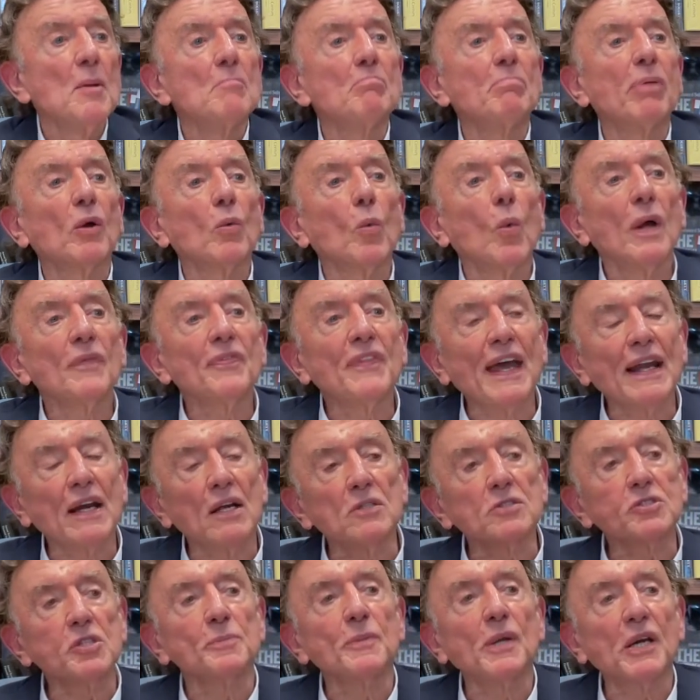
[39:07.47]
But what that
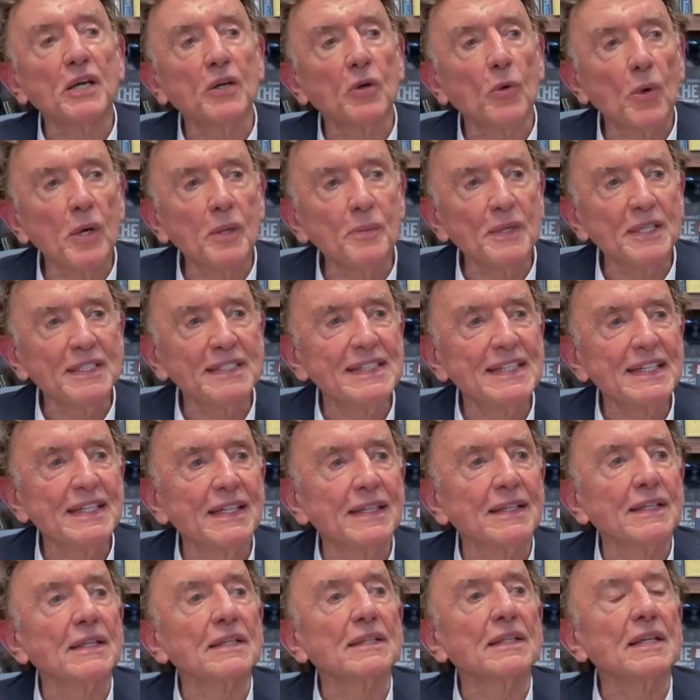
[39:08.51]
ultimate agreement did,
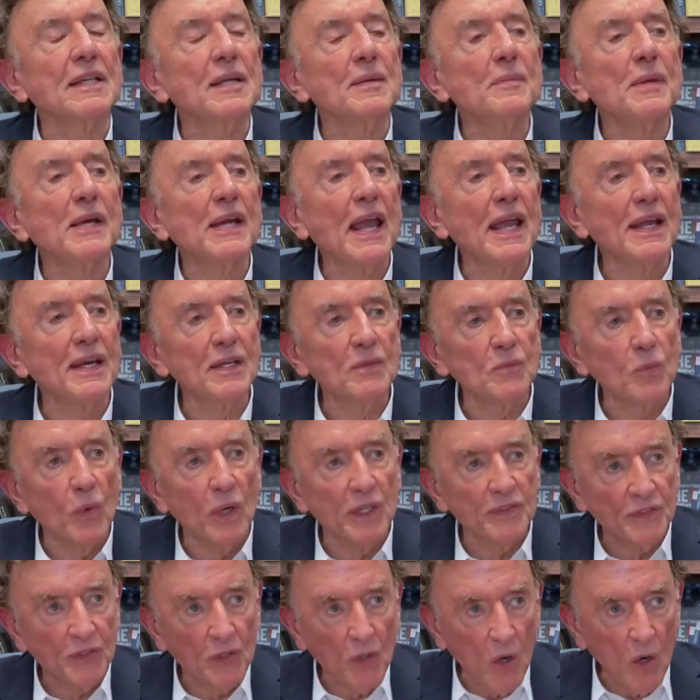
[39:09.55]
it eliminated
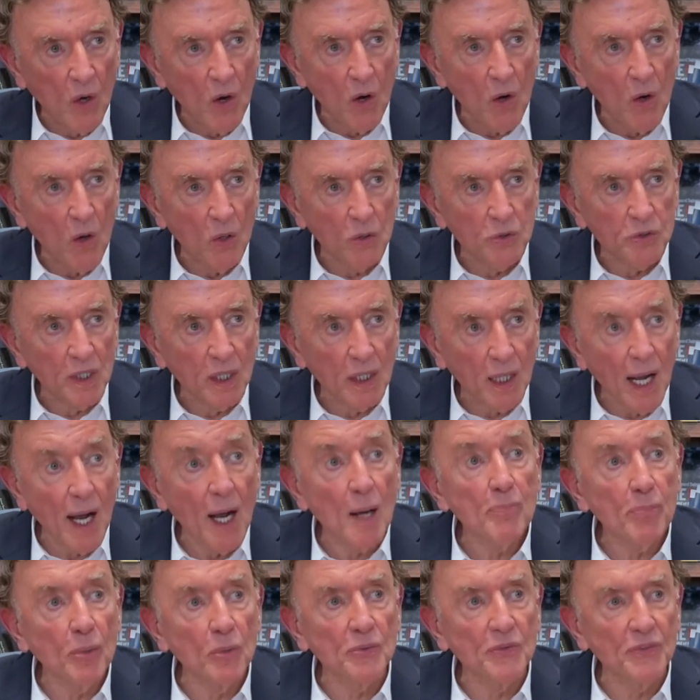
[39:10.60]
what's called
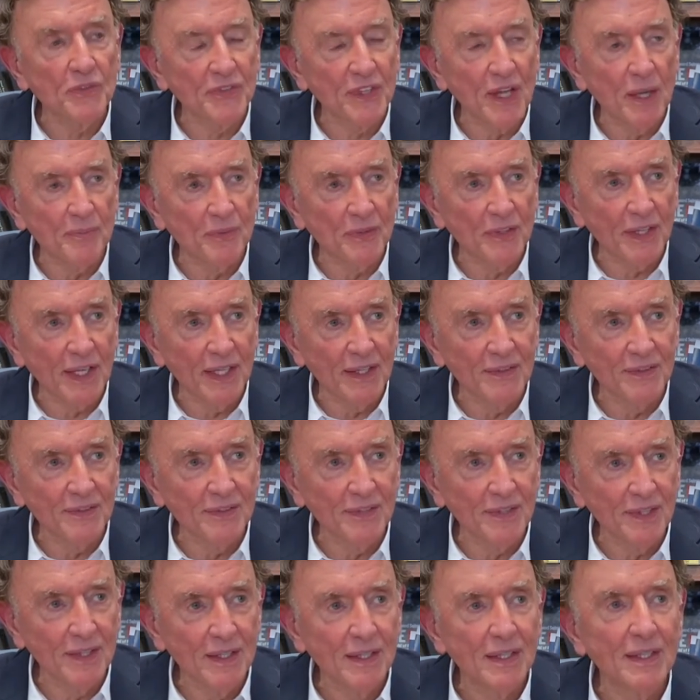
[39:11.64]
coupled
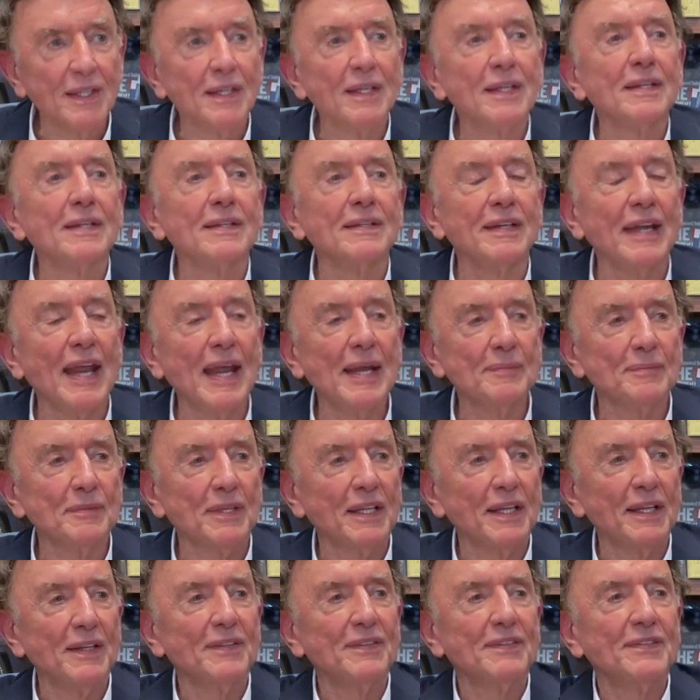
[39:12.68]
subsidies,
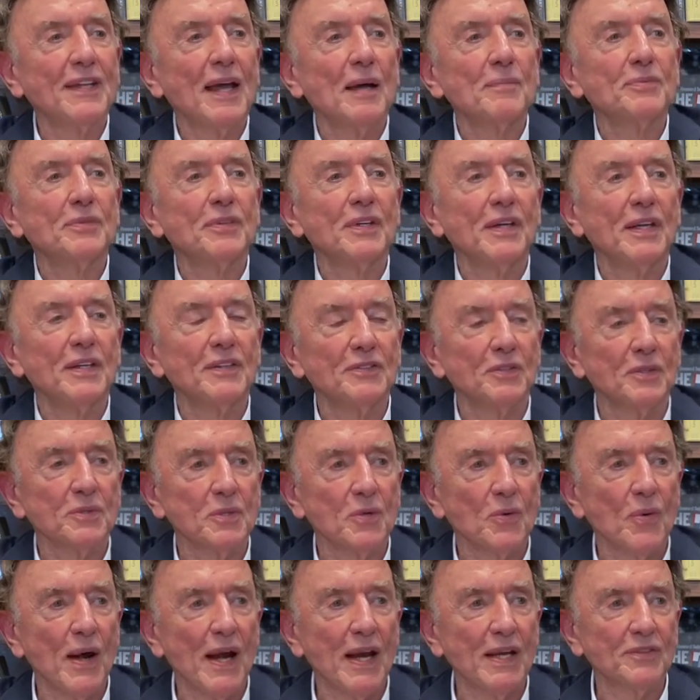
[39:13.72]
namely subsidies or
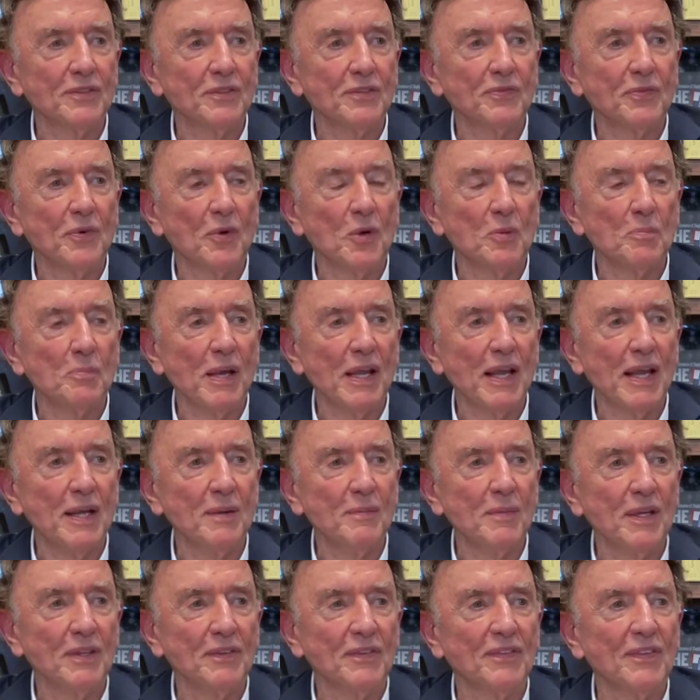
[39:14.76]
transfer
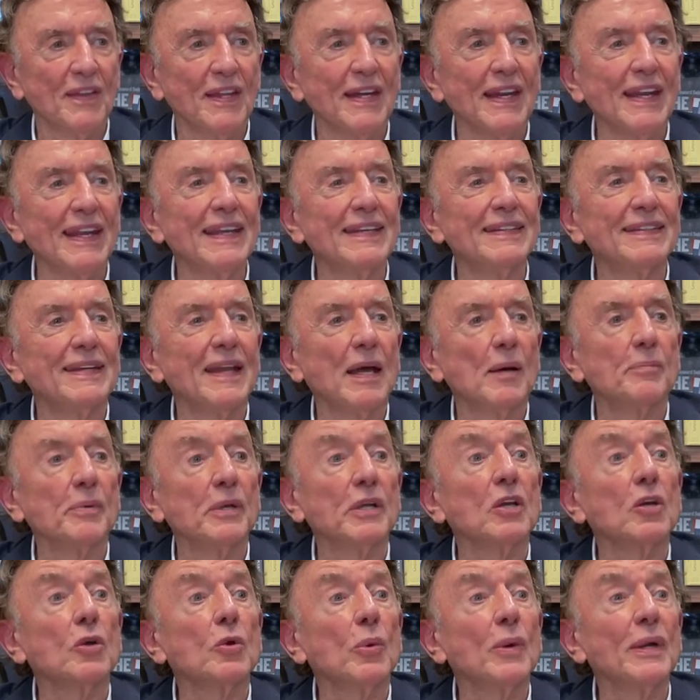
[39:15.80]
payments that end up
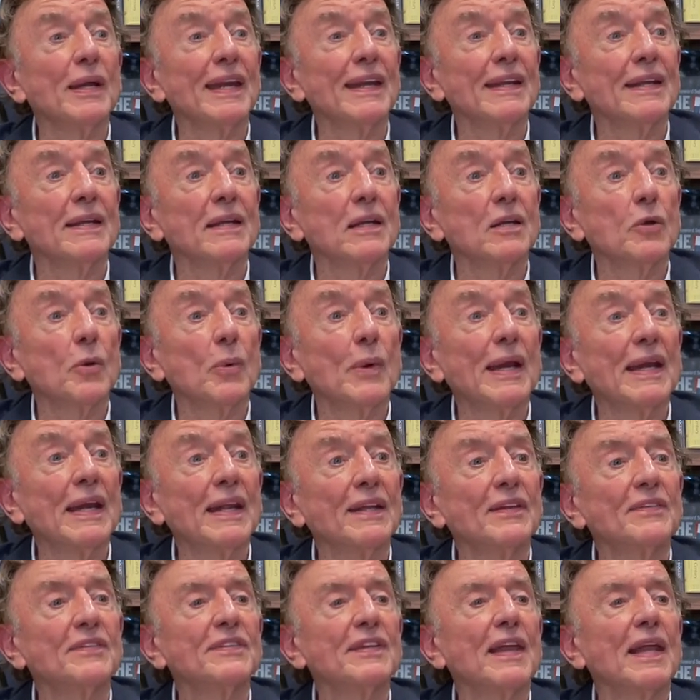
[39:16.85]
in creating
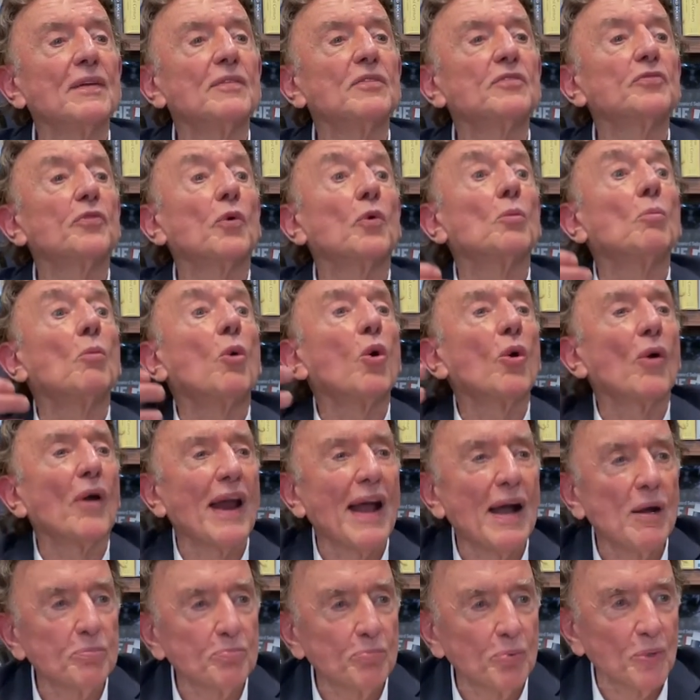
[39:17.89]
incentives for more
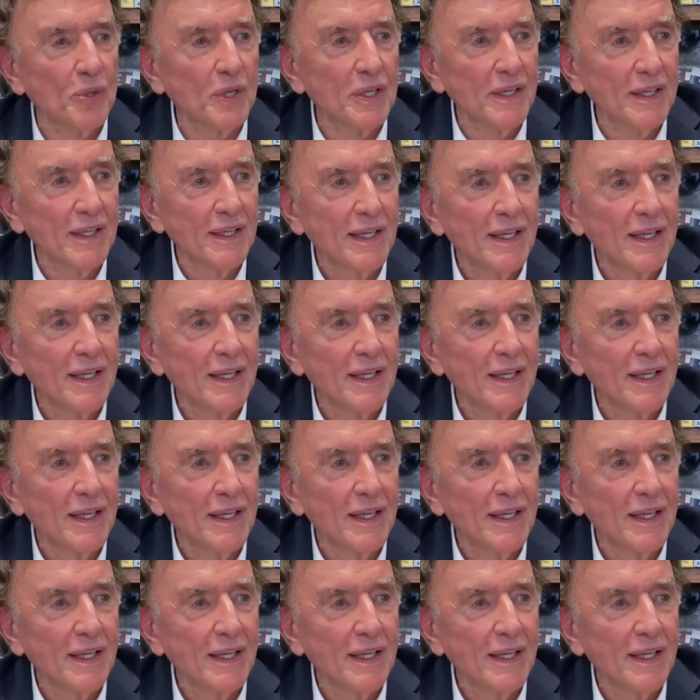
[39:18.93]
output,